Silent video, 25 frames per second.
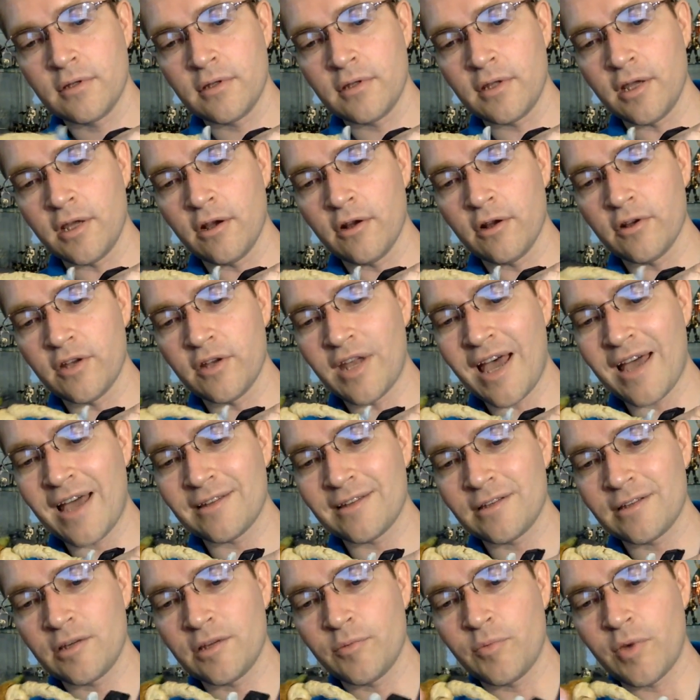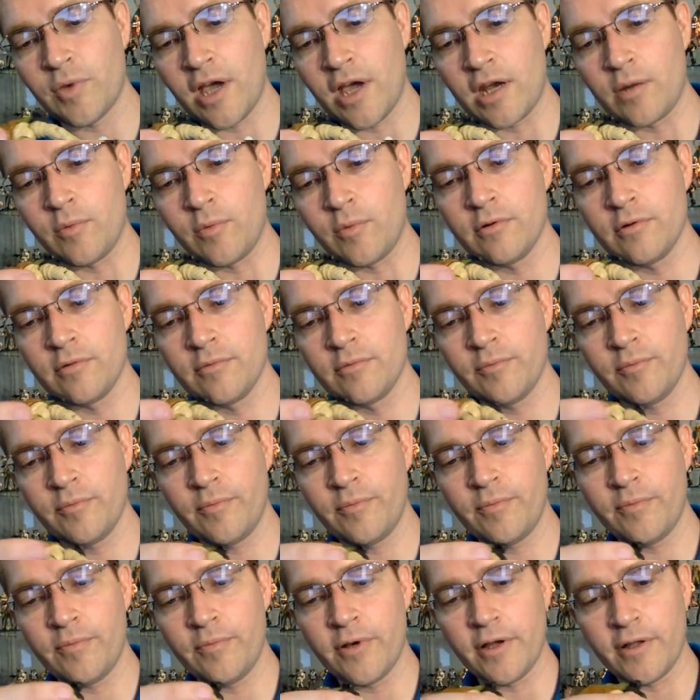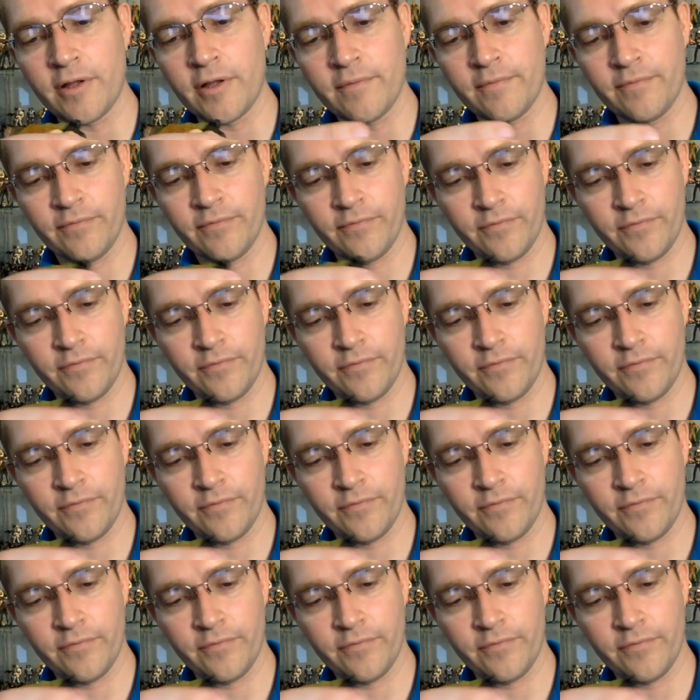are not compatible. But